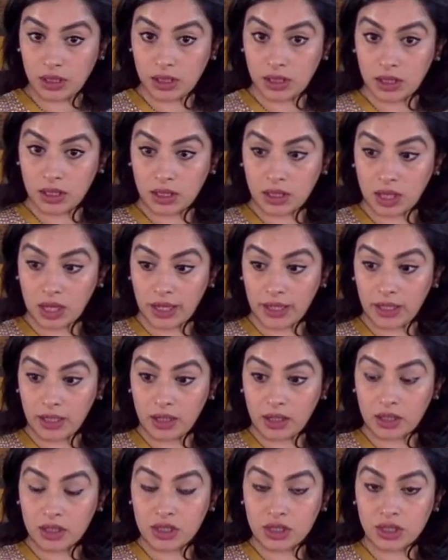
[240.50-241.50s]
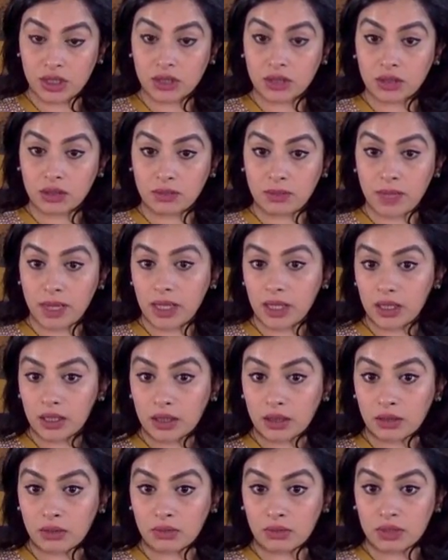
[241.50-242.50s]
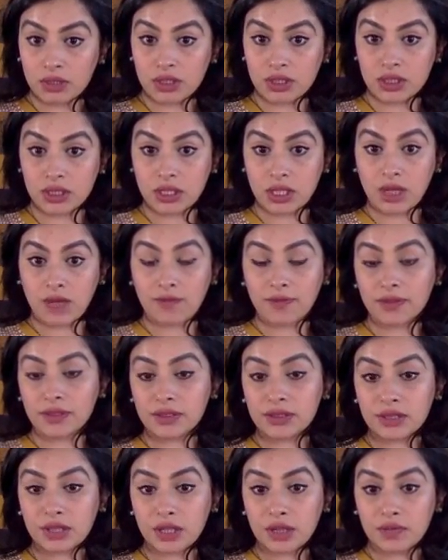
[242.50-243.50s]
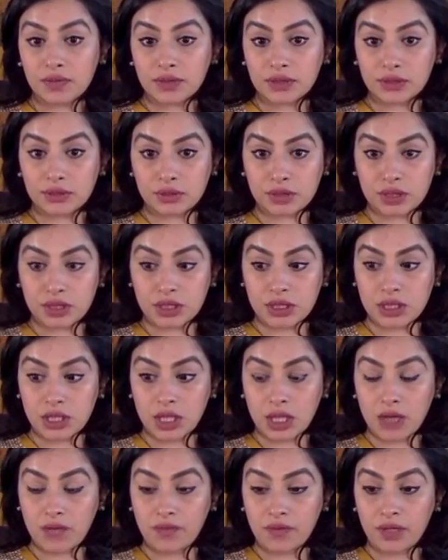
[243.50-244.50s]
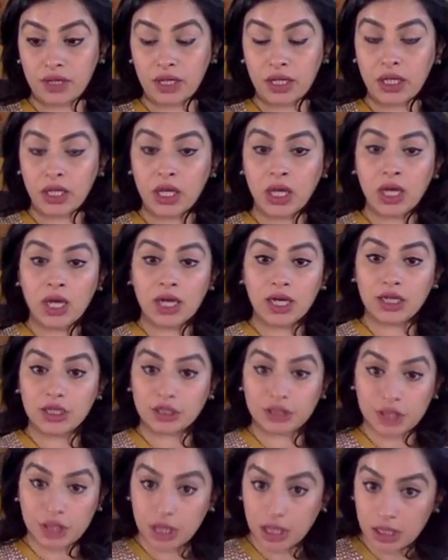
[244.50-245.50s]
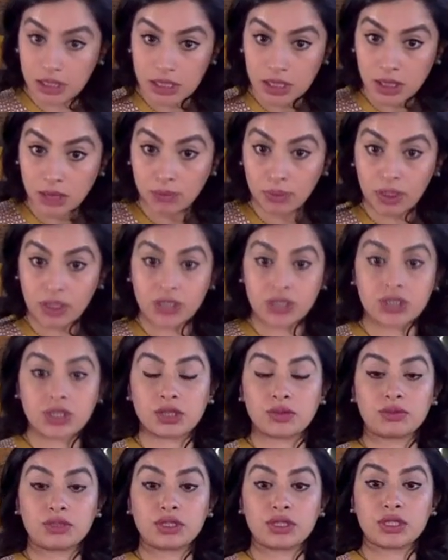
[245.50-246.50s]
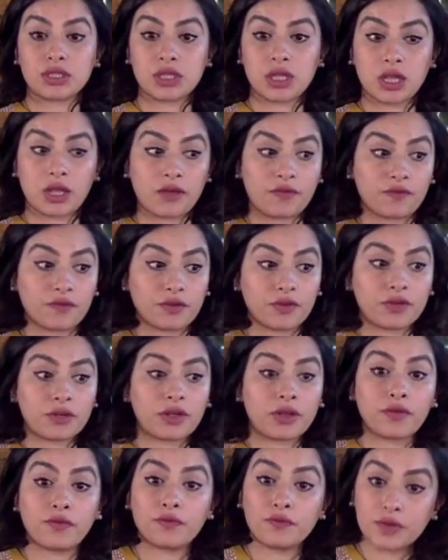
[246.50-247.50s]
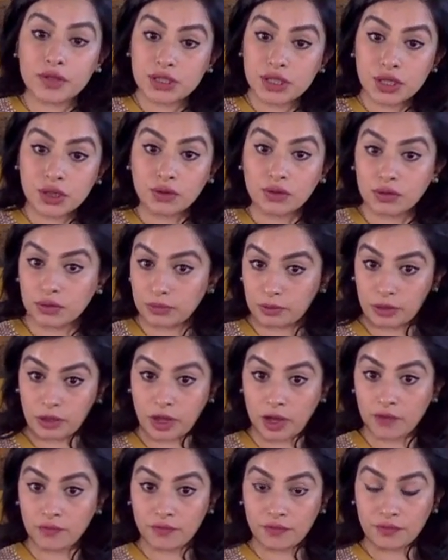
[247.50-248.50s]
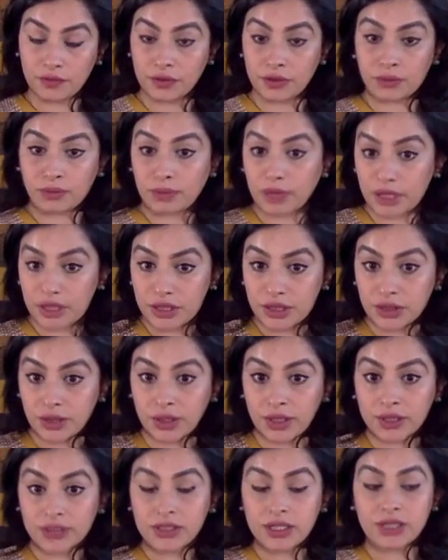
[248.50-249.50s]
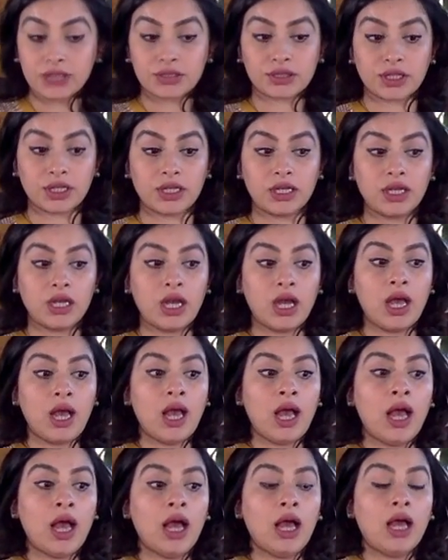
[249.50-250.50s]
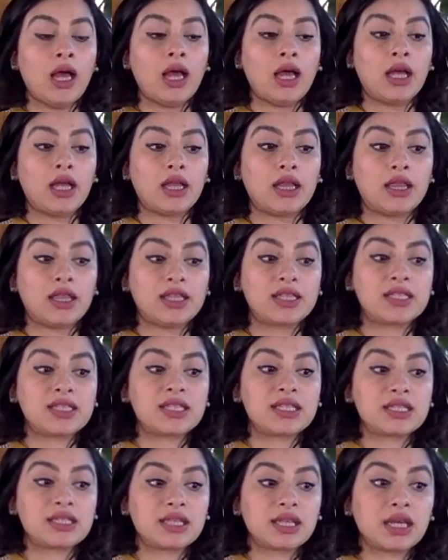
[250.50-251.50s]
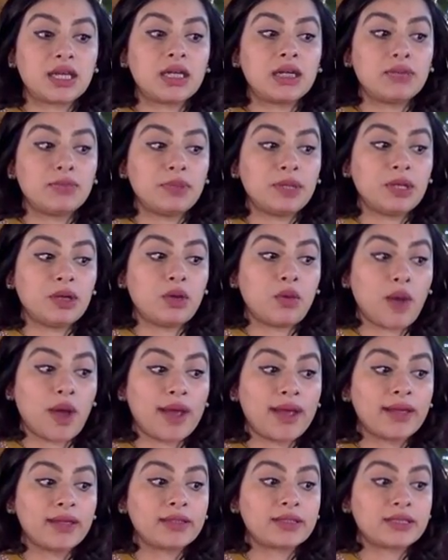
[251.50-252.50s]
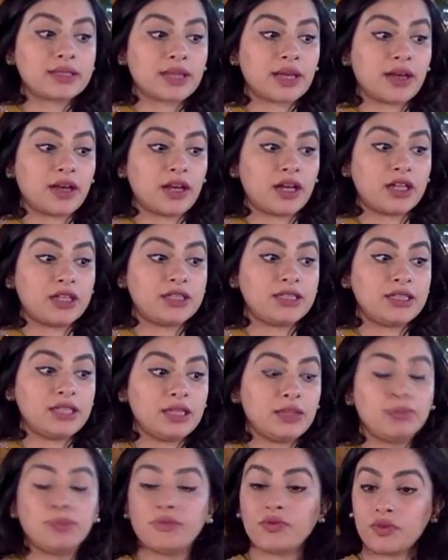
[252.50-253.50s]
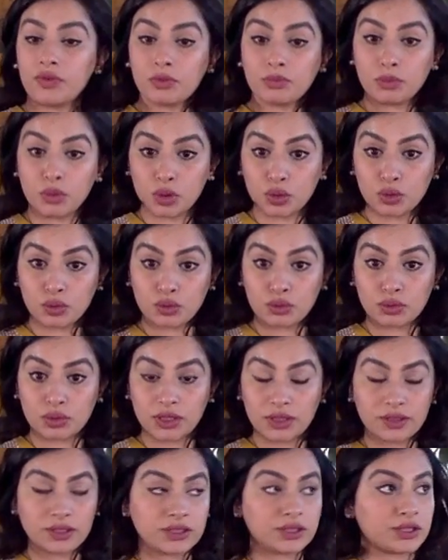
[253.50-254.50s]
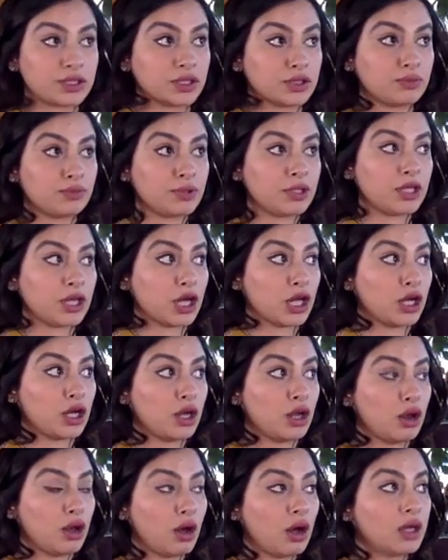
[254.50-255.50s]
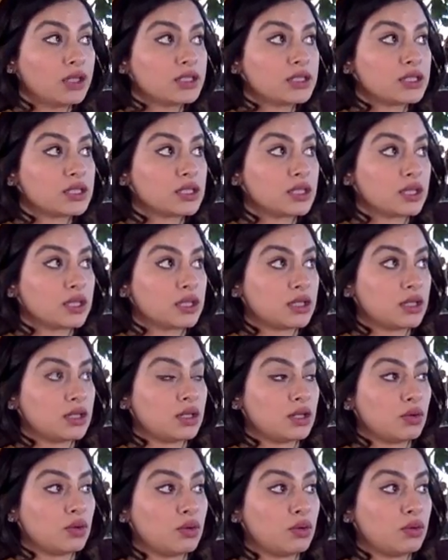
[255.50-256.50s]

the ideology of the maiden, which is there for service, which is there for like aesthetic pleasure, which is there for like physical comfort, pleasure, etc. This is gonna be quite a deep full moon. There is gonna be a lot that